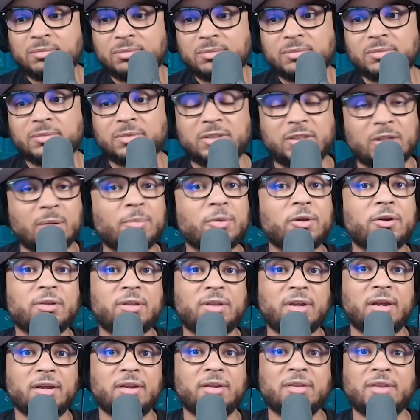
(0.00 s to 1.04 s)
similar
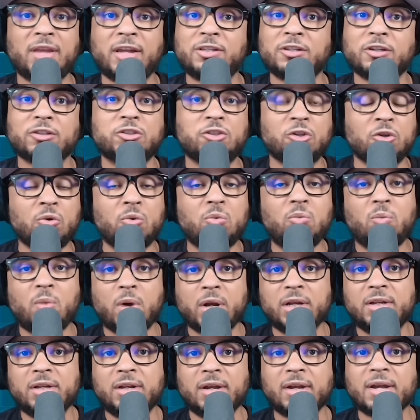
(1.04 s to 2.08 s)
thing. They took 2
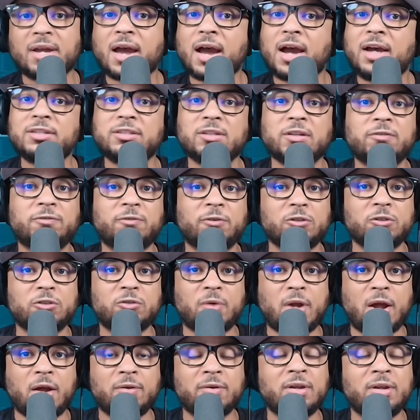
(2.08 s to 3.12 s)
one-and-done guys in the first
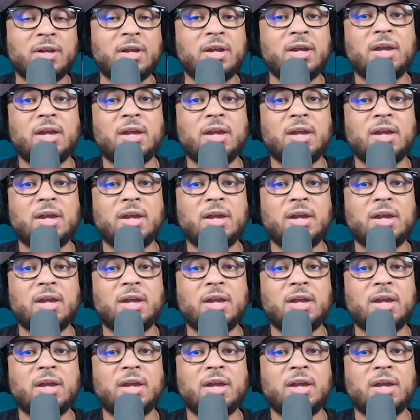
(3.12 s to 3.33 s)
round,